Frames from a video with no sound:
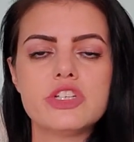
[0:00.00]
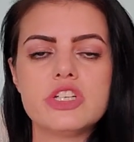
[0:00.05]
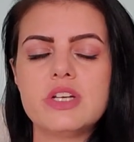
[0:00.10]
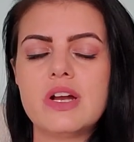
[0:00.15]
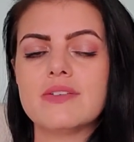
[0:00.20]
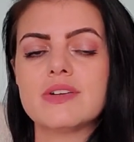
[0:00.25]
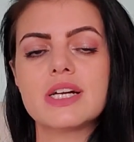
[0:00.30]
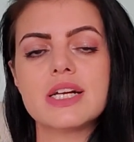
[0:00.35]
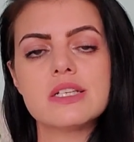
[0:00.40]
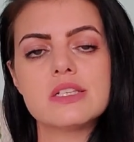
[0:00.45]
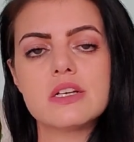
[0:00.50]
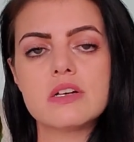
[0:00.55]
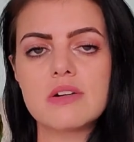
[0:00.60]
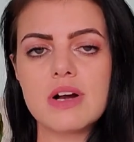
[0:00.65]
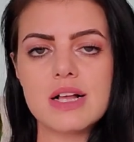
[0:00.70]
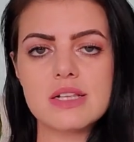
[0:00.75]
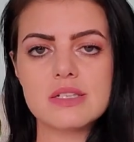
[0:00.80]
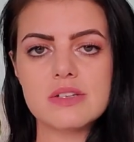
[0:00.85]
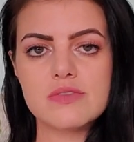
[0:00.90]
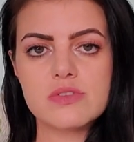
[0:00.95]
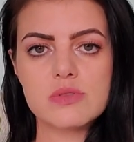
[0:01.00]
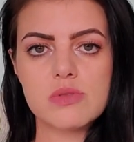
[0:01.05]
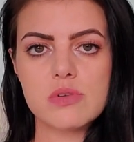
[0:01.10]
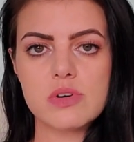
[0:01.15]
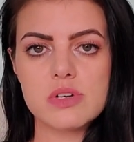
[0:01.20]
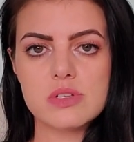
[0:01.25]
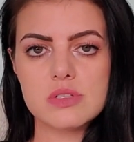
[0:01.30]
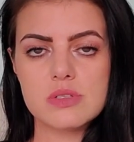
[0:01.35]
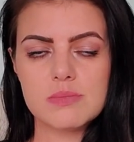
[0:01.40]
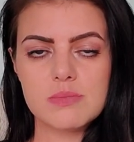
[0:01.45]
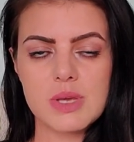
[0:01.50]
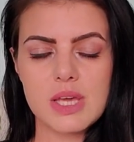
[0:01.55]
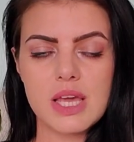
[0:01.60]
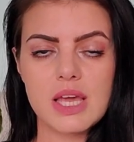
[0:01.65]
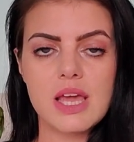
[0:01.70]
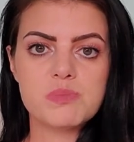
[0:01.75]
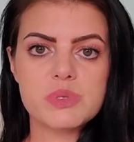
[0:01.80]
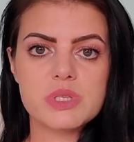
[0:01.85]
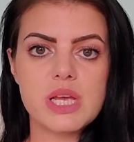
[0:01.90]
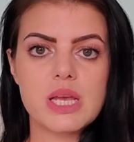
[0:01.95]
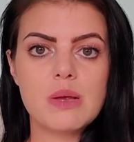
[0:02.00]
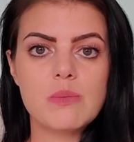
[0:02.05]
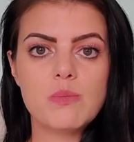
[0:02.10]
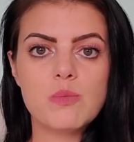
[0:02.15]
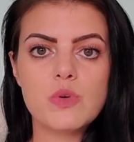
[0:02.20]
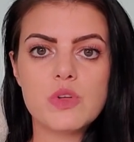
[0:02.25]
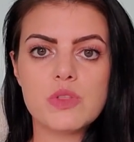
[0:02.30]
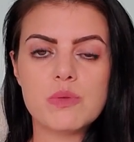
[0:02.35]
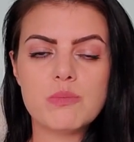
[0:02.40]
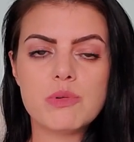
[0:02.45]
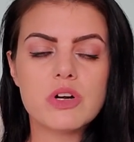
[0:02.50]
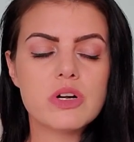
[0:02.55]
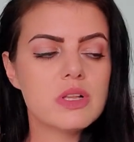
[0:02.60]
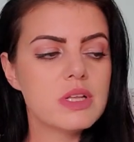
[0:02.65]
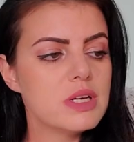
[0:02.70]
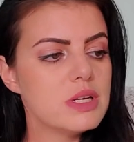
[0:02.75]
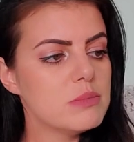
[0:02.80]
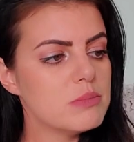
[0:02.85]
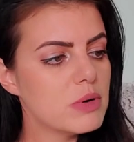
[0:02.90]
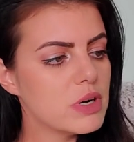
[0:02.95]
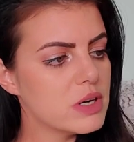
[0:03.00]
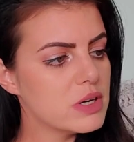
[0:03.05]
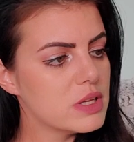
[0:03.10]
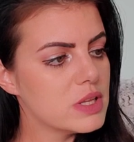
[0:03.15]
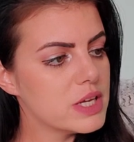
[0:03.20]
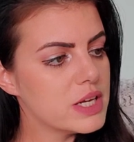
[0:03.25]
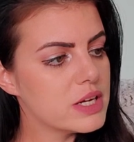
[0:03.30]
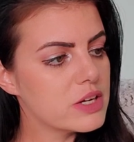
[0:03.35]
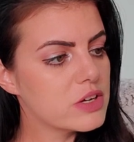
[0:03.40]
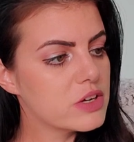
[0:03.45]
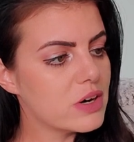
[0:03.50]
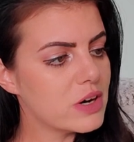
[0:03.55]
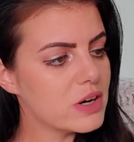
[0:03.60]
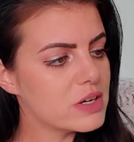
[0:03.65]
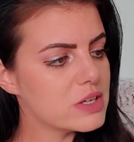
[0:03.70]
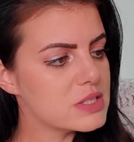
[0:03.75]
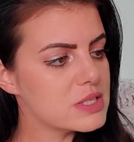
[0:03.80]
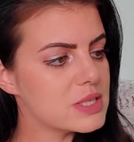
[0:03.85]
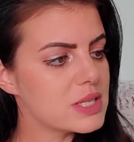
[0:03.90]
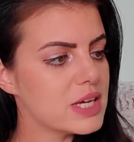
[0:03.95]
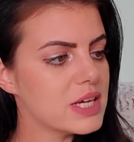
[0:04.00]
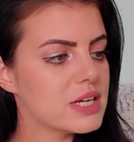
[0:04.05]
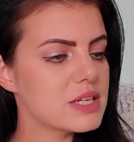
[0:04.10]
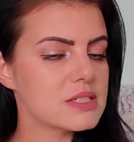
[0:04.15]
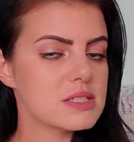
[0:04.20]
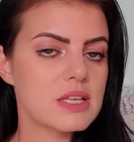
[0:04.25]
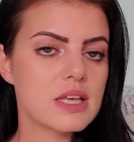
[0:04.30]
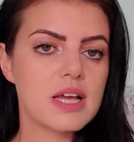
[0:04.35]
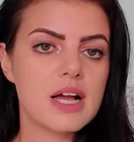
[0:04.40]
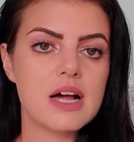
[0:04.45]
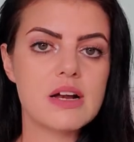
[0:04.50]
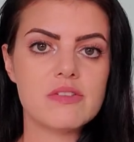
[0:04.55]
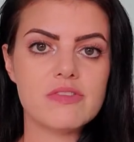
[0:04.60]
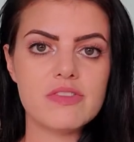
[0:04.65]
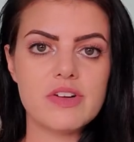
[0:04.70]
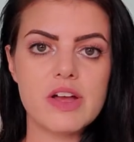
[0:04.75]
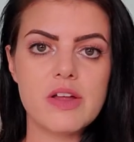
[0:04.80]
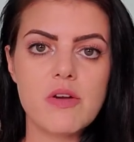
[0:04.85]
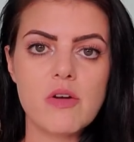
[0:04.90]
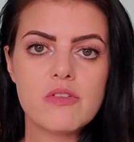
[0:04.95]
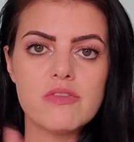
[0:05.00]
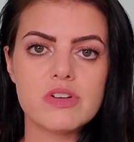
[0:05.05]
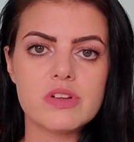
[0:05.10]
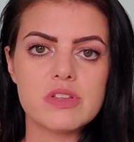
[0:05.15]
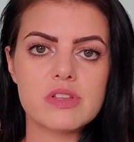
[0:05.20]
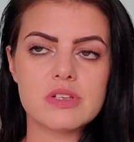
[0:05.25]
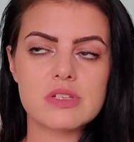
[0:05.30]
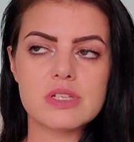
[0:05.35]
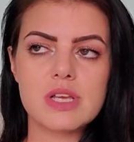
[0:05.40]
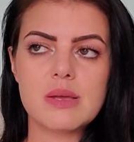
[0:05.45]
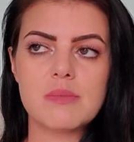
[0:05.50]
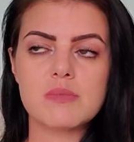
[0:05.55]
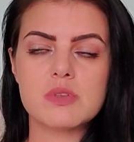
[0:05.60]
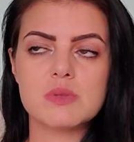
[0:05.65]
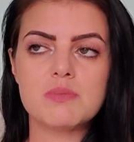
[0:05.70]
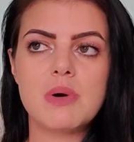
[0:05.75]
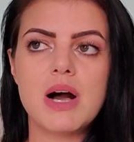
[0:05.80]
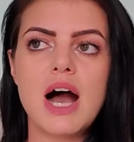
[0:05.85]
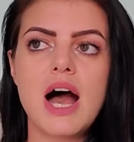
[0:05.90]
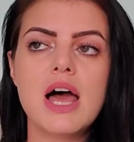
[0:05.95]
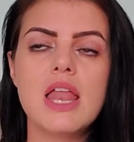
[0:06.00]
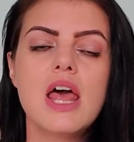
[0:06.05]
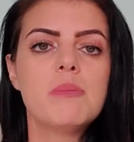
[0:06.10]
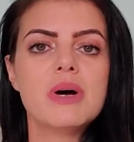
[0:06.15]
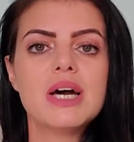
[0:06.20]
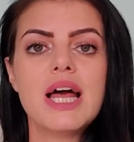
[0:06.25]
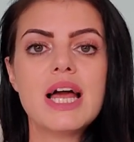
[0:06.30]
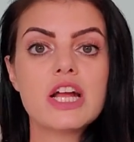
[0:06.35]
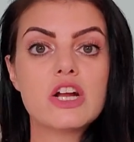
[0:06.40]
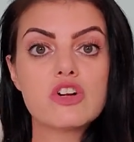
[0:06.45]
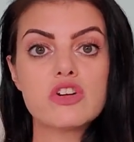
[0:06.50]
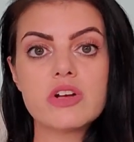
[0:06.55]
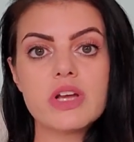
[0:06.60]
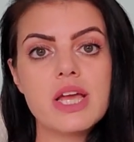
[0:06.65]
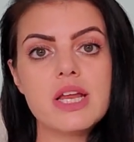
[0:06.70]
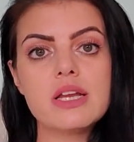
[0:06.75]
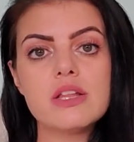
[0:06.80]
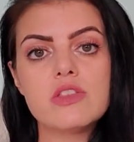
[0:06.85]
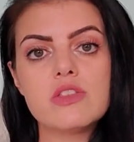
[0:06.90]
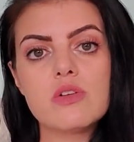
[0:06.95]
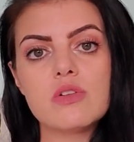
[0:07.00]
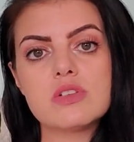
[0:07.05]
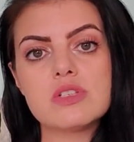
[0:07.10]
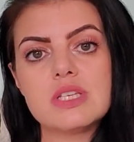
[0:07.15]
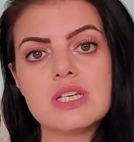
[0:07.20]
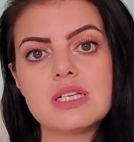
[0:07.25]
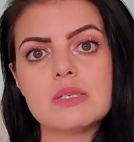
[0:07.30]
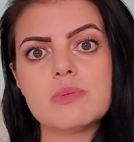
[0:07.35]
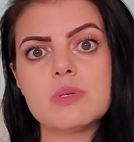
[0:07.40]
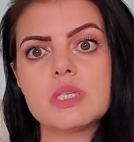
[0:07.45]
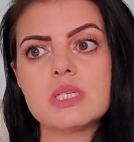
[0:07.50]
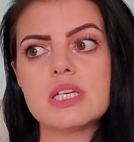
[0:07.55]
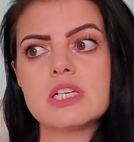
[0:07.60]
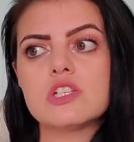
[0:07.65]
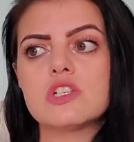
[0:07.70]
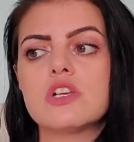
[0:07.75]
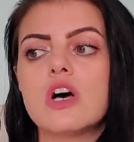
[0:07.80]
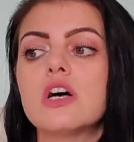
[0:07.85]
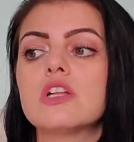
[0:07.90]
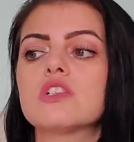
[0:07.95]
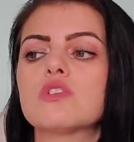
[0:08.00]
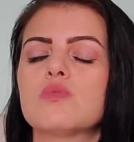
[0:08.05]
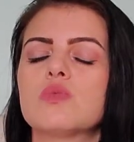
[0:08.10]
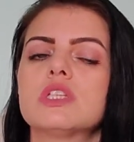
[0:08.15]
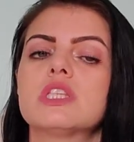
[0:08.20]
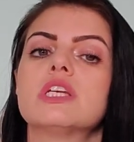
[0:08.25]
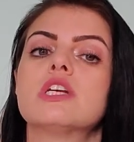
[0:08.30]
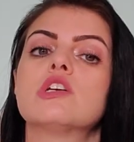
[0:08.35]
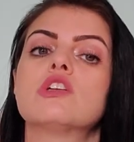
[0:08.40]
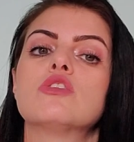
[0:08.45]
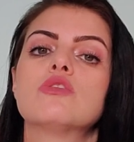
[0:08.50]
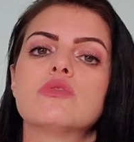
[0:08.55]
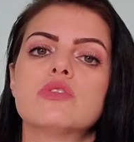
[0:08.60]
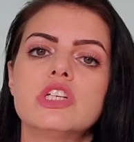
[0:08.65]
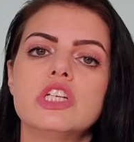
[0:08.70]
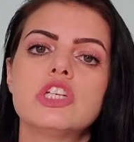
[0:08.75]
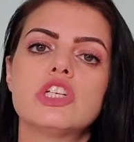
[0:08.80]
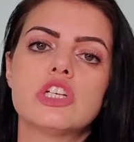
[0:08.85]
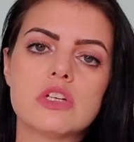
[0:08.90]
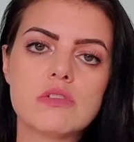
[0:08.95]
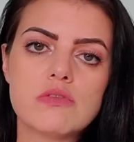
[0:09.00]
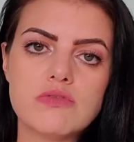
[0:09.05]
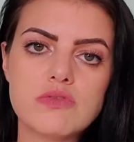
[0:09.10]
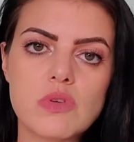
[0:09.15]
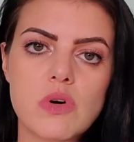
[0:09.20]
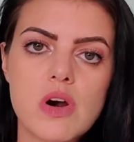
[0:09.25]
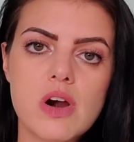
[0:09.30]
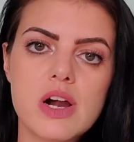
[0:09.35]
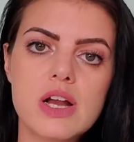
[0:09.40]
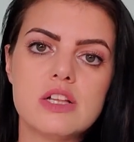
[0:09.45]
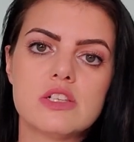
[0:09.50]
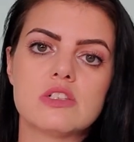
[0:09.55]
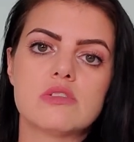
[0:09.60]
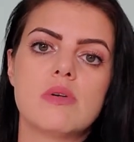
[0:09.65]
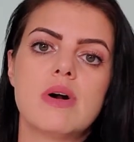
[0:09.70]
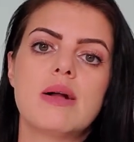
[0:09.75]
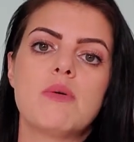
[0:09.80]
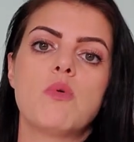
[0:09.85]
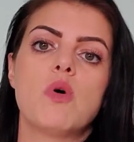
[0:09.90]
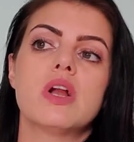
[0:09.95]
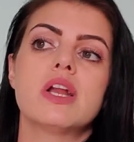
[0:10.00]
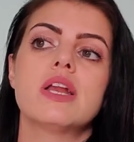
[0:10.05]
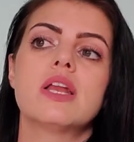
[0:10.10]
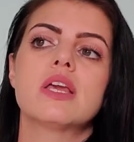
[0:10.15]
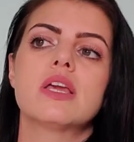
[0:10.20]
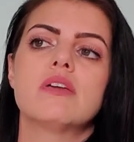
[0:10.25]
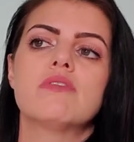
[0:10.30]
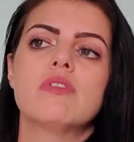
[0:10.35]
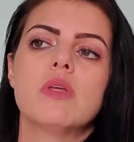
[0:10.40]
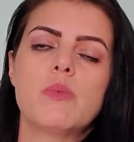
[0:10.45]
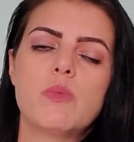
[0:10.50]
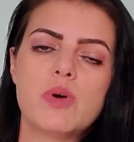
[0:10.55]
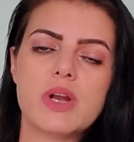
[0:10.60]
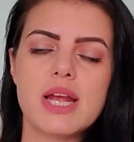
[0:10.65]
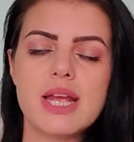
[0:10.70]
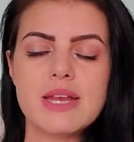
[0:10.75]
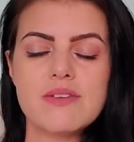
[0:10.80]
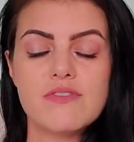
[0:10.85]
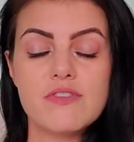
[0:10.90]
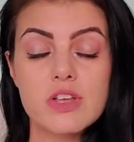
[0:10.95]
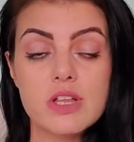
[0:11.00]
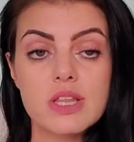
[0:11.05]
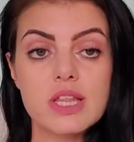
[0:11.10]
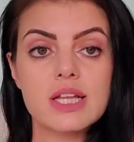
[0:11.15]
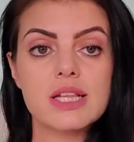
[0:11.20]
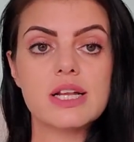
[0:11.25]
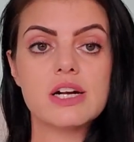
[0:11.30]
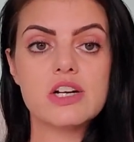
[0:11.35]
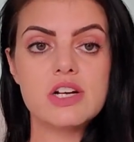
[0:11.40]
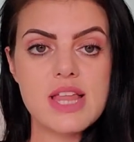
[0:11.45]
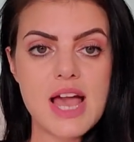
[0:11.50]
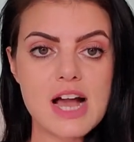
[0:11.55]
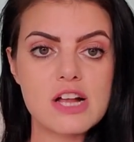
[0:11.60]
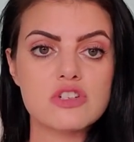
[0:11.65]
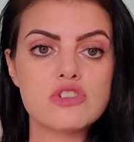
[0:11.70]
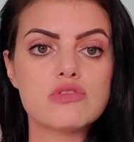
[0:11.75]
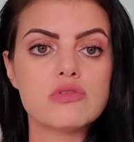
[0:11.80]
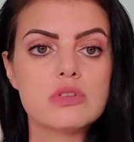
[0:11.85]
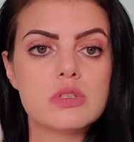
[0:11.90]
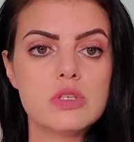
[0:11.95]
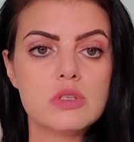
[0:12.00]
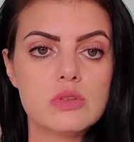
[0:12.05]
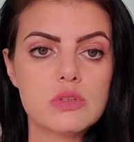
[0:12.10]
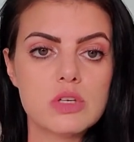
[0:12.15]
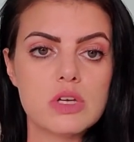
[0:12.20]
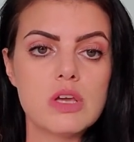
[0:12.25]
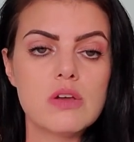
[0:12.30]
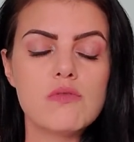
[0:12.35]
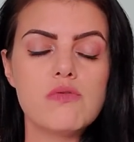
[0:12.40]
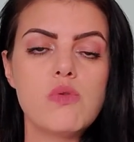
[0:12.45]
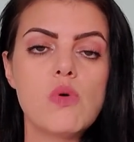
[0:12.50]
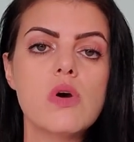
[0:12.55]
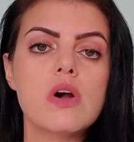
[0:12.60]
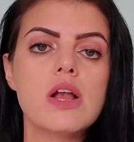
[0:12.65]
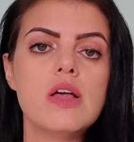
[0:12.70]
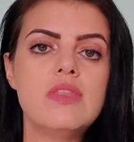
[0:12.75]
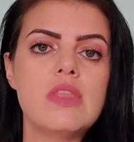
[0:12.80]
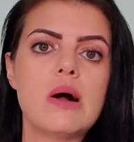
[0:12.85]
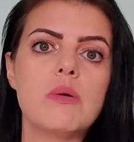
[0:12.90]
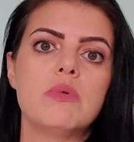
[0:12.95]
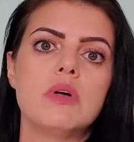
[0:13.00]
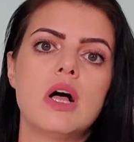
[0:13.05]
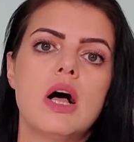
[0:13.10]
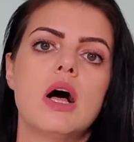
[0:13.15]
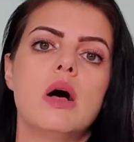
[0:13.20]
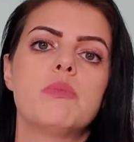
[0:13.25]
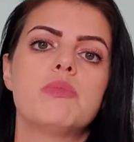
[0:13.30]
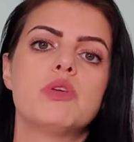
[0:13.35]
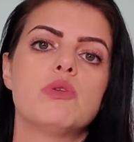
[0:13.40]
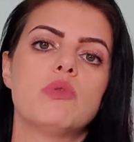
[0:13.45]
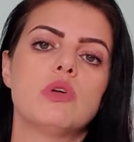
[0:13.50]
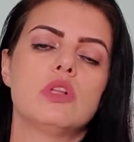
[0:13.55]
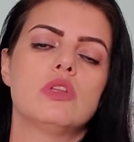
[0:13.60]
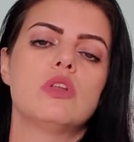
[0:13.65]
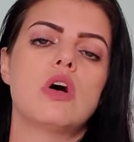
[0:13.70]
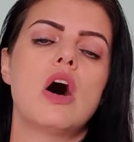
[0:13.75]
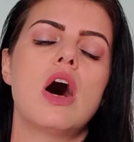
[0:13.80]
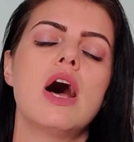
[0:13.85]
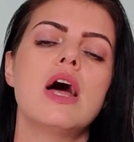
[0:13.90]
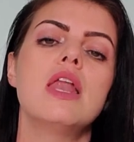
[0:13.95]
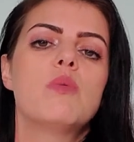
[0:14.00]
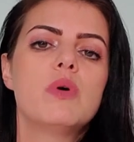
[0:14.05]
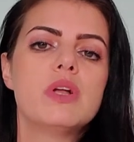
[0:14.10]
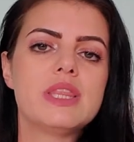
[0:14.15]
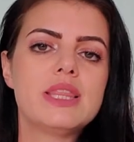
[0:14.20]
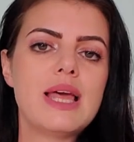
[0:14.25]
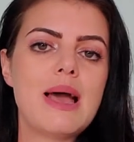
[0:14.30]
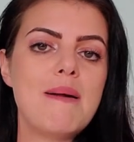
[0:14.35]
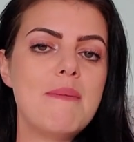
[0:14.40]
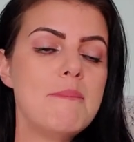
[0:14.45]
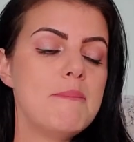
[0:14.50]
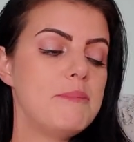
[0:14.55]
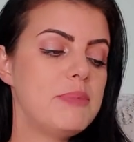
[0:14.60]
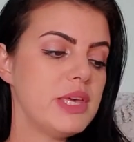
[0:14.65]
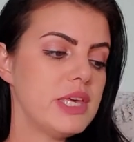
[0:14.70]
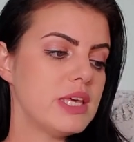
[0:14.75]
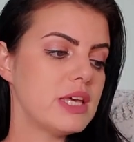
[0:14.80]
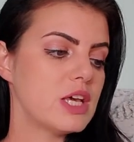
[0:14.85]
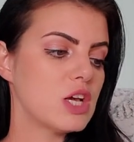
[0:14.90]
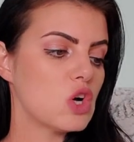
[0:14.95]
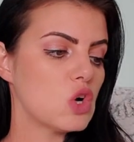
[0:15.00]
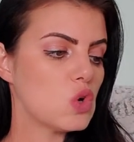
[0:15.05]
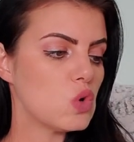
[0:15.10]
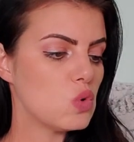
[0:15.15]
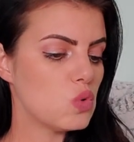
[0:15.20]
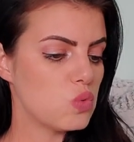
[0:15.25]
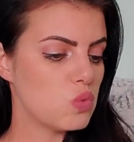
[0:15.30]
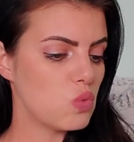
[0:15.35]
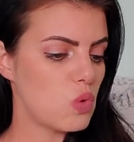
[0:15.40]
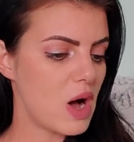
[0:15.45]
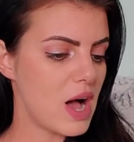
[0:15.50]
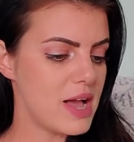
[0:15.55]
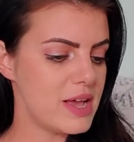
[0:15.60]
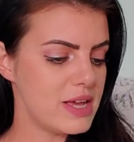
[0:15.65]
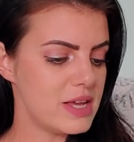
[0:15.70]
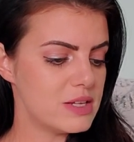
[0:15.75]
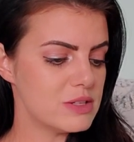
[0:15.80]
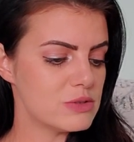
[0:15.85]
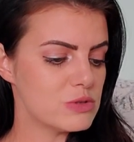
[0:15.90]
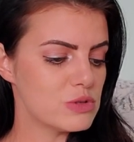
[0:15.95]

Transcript: She never gets aggressive towards me. Same with Merlin. Merlin guards things, they kind of fight over the same spot. But I created those things because I saw it's what they're reaching for. And so I wanted to give them what I feel like they're naturally looking for. And that will help you a lot with them being quiet.